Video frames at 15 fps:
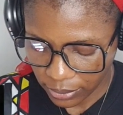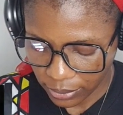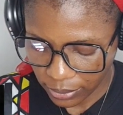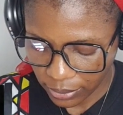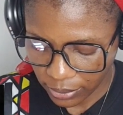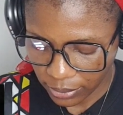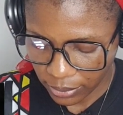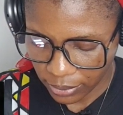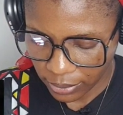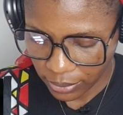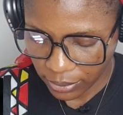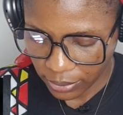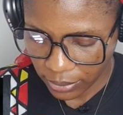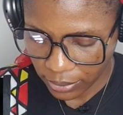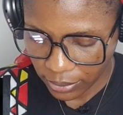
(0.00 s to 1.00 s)

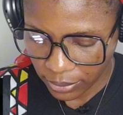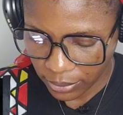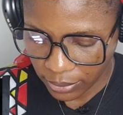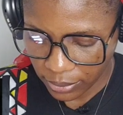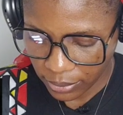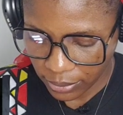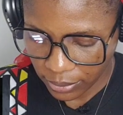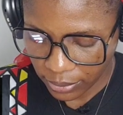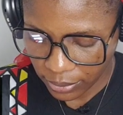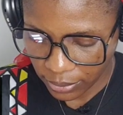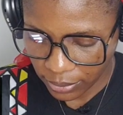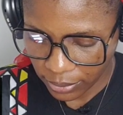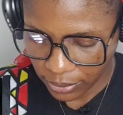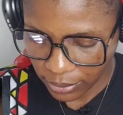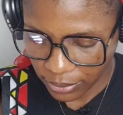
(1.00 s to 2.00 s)

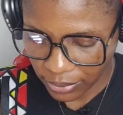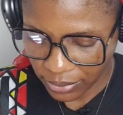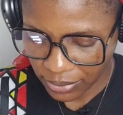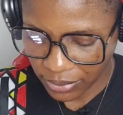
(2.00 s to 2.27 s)
The person shown says nothing.